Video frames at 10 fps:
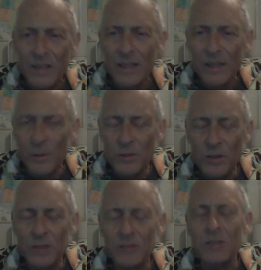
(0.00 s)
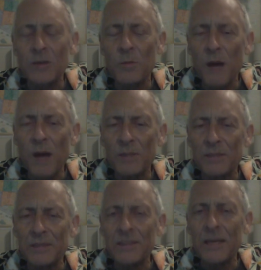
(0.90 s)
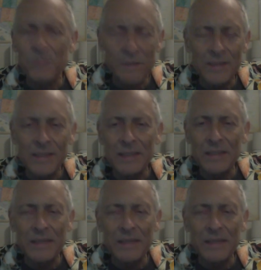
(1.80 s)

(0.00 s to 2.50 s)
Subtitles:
it was good that Obama did that. Plus, he